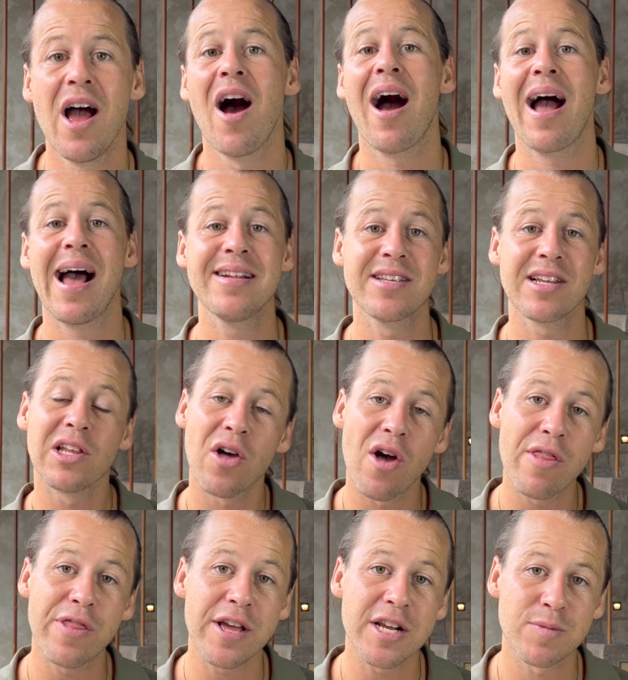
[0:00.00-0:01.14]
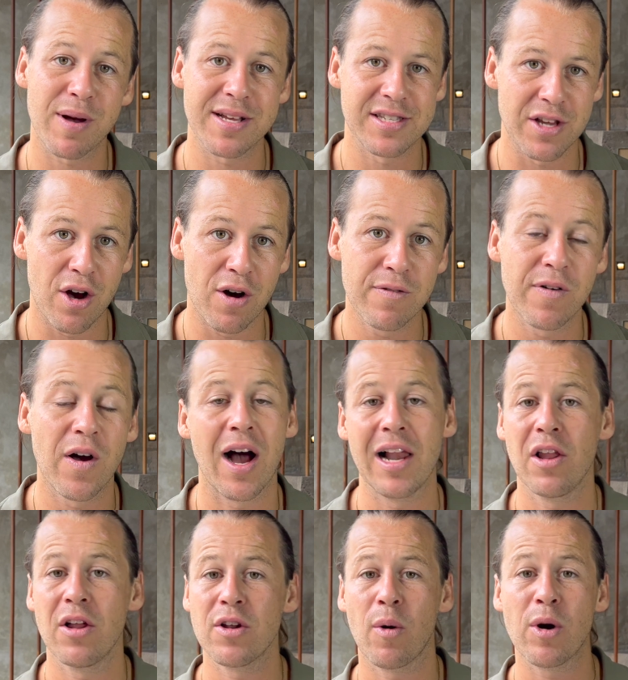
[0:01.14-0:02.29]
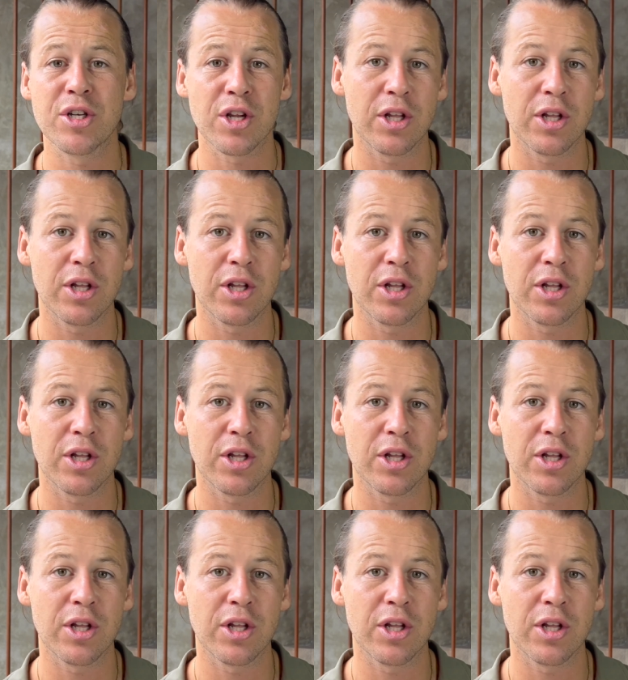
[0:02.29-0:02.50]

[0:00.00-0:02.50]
I had to learn things myself. I watched